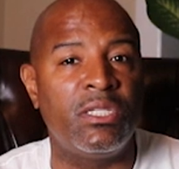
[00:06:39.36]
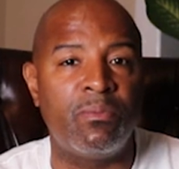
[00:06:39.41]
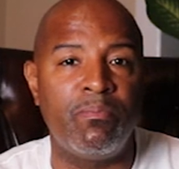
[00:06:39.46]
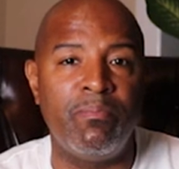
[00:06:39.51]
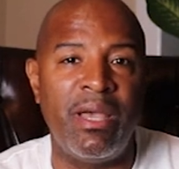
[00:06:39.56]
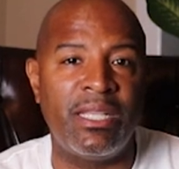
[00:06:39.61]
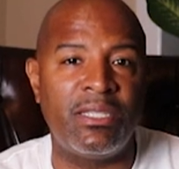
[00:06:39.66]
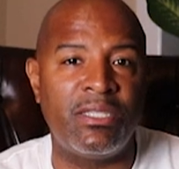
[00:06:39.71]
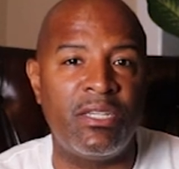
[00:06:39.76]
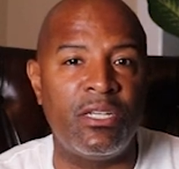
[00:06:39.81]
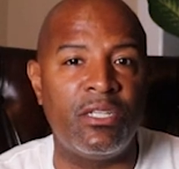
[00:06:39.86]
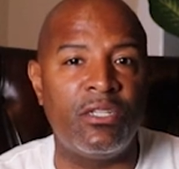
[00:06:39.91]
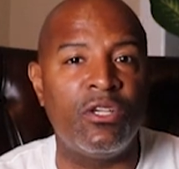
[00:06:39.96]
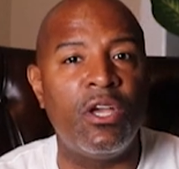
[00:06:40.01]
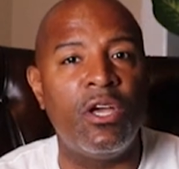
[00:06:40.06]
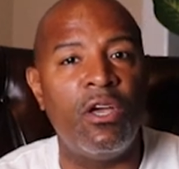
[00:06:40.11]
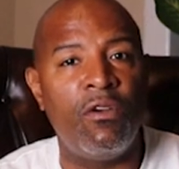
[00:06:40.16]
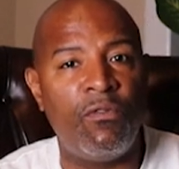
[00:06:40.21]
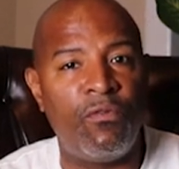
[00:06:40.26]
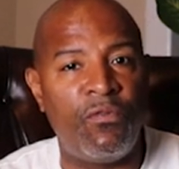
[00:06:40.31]
this message,
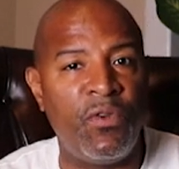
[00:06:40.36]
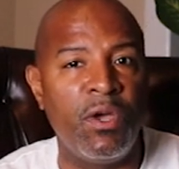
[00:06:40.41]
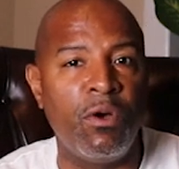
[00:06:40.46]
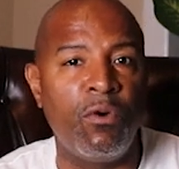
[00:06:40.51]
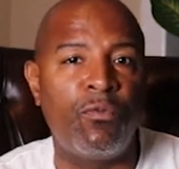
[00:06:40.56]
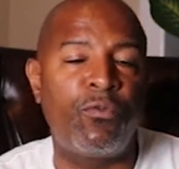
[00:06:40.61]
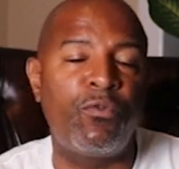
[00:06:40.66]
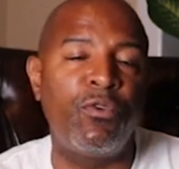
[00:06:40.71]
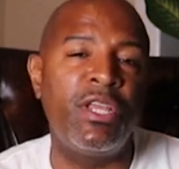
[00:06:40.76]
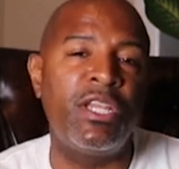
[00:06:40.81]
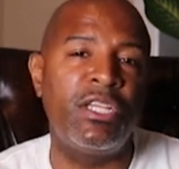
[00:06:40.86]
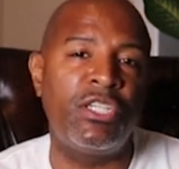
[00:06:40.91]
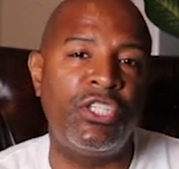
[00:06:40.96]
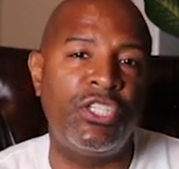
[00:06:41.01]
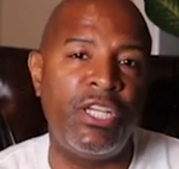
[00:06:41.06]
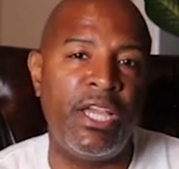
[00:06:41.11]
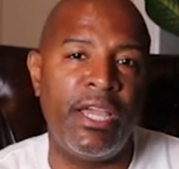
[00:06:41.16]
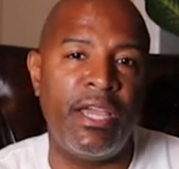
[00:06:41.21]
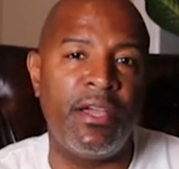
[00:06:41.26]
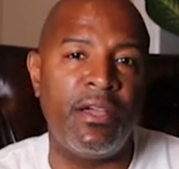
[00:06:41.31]
feel free to
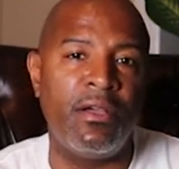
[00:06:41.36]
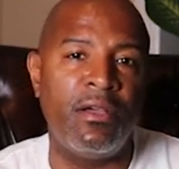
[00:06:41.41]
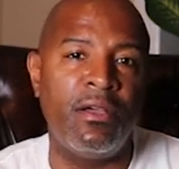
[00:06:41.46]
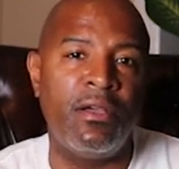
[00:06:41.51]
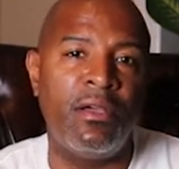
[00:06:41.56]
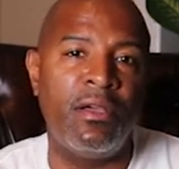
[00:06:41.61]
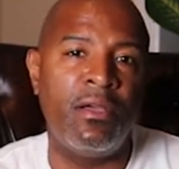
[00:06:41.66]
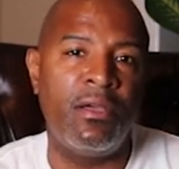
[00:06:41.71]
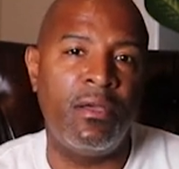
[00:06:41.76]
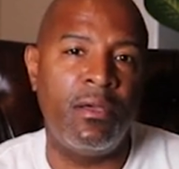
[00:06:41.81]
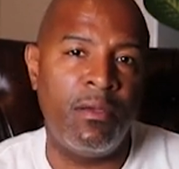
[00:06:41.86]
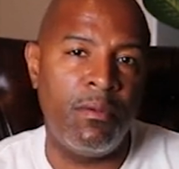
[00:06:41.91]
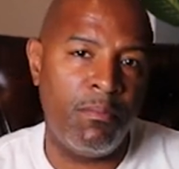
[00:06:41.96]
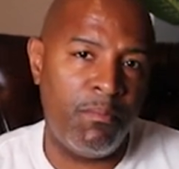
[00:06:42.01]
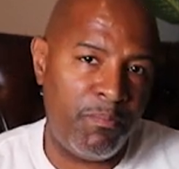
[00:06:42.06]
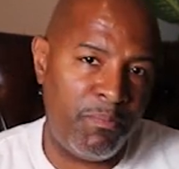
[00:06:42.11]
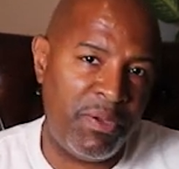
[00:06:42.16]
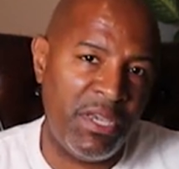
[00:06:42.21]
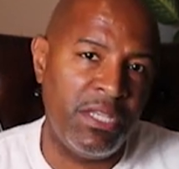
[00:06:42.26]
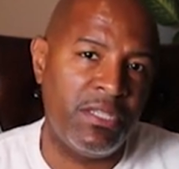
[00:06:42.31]
share.
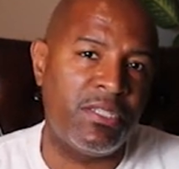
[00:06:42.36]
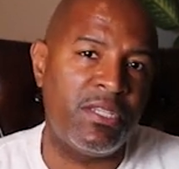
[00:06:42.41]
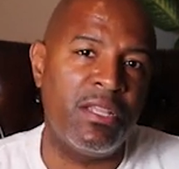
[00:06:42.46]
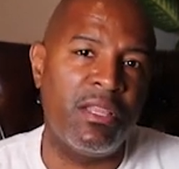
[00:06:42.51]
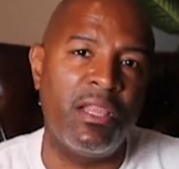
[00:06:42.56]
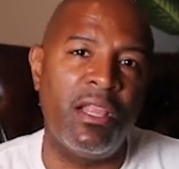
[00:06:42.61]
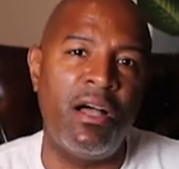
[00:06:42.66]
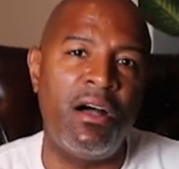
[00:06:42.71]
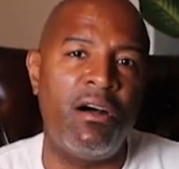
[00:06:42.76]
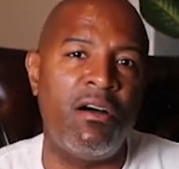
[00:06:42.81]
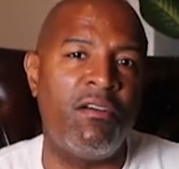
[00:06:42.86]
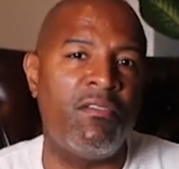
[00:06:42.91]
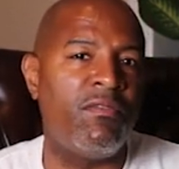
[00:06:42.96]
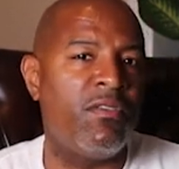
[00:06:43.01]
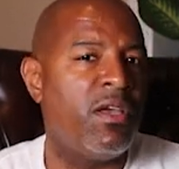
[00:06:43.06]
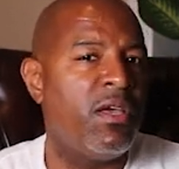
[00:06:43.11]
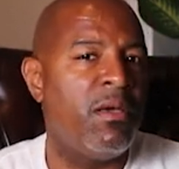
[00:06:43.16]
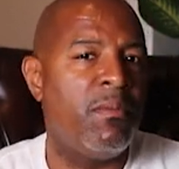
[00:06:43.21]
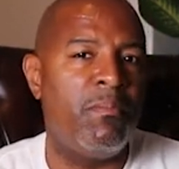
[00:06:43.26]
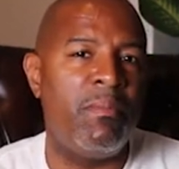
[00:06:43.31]
Peace and
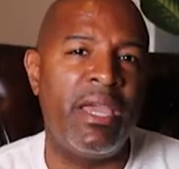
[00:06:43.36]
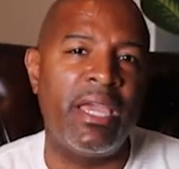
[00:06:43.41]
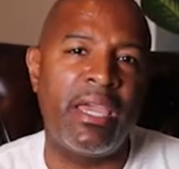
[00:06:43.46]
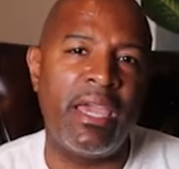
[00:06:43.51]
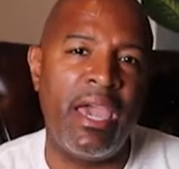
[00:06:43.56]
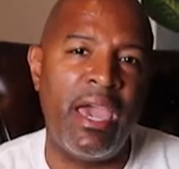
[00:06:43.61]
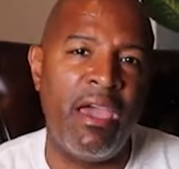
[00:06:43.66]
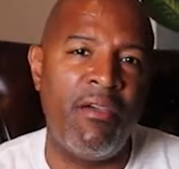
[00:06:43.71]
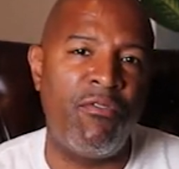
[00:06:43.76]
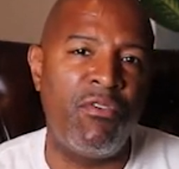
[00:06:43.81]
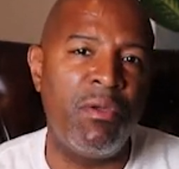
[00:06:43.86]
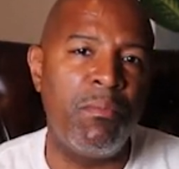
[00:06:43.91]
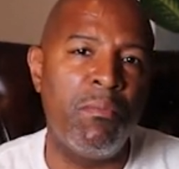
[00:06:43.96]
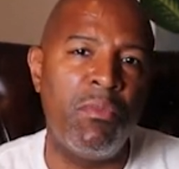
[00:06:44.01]
love. Make every